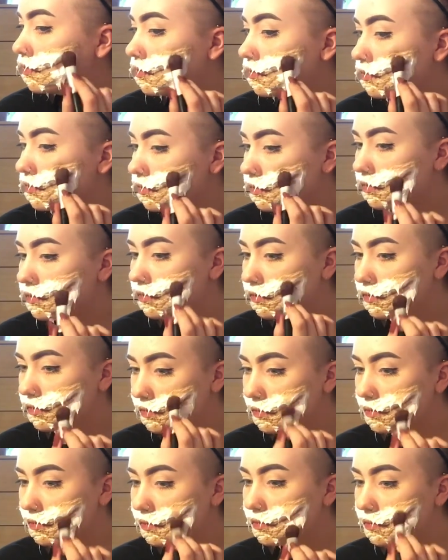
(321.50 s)
and
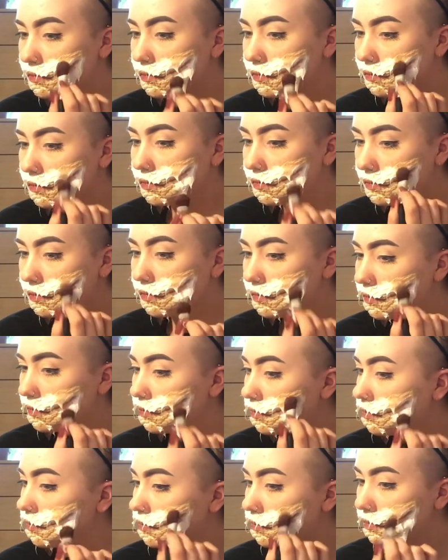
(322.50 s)
like I
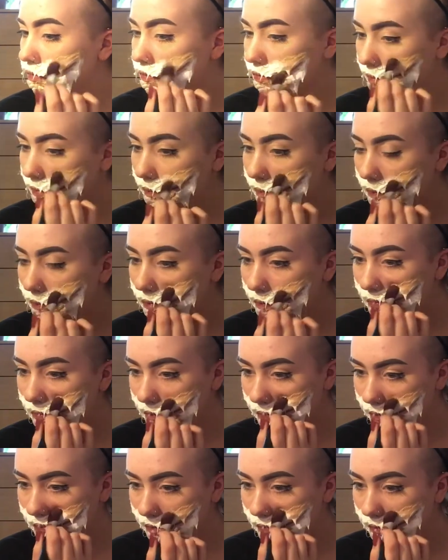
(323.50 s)
first start
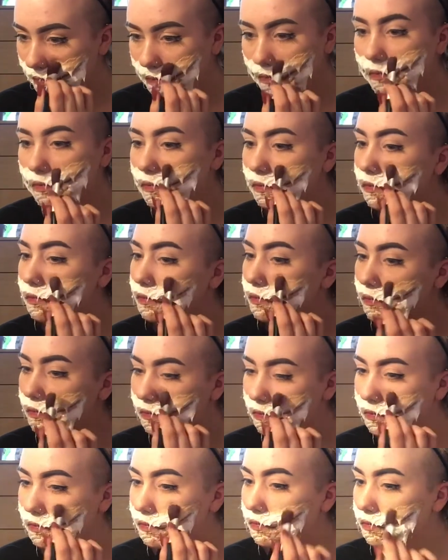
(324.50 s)
of the
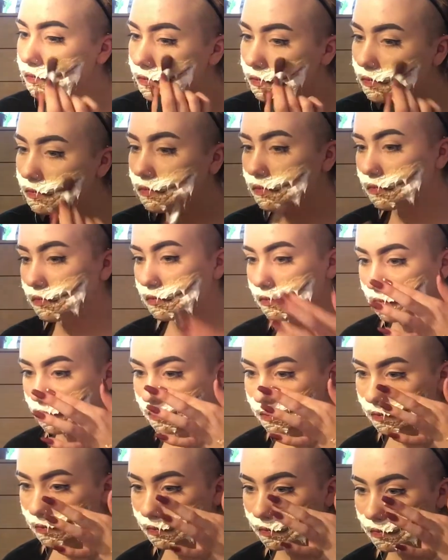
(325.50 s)

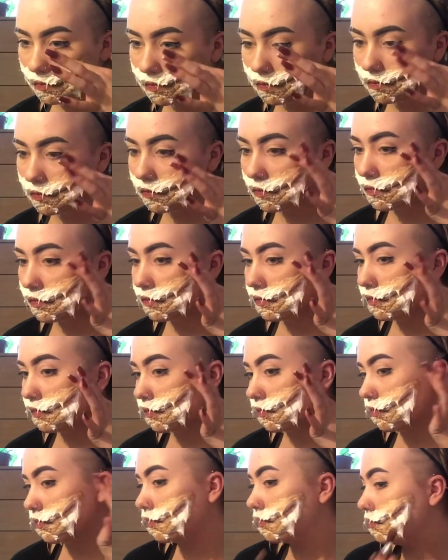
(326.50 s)
outer parts
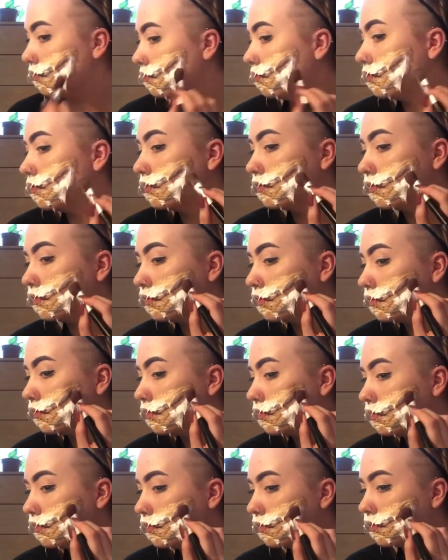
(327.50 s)
so I can actually like
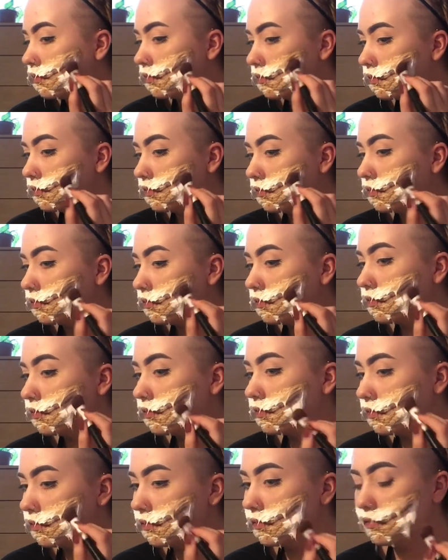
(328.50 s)
see
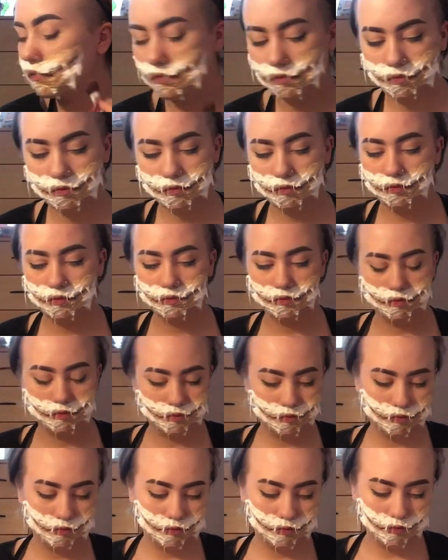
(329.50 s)
how well it actually
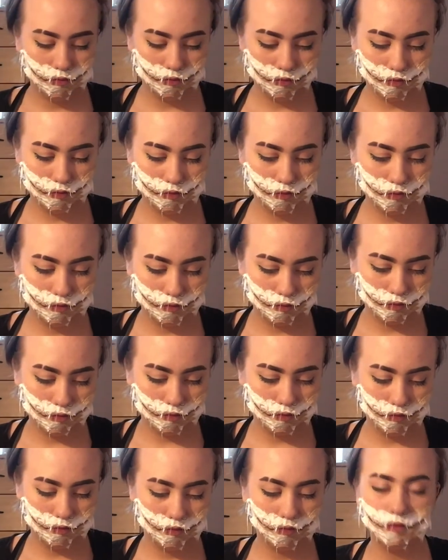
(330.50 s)
blends. It
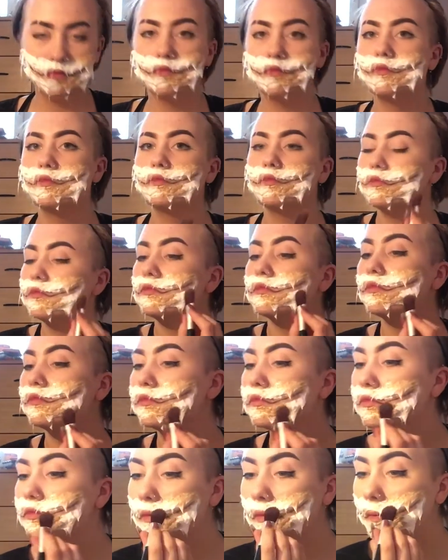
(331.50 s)
would be actually better
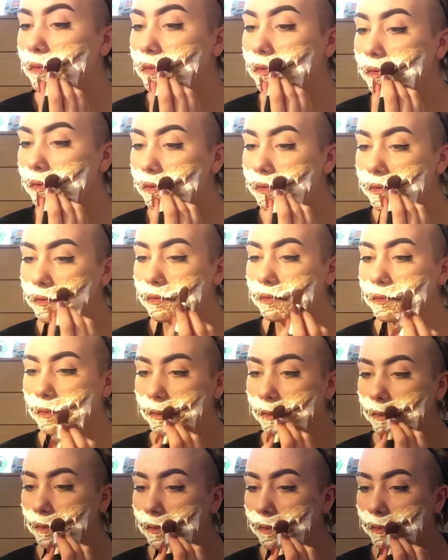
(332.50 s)
if you
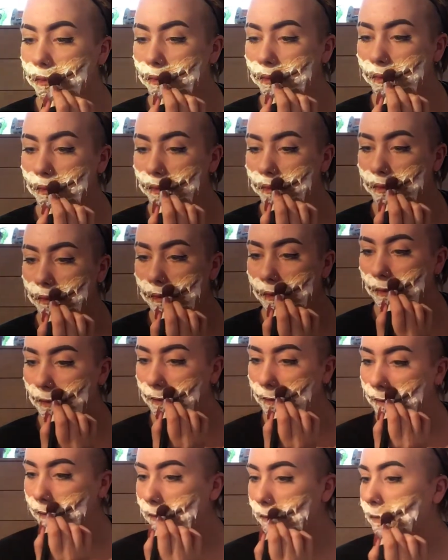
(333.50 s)
were to use like a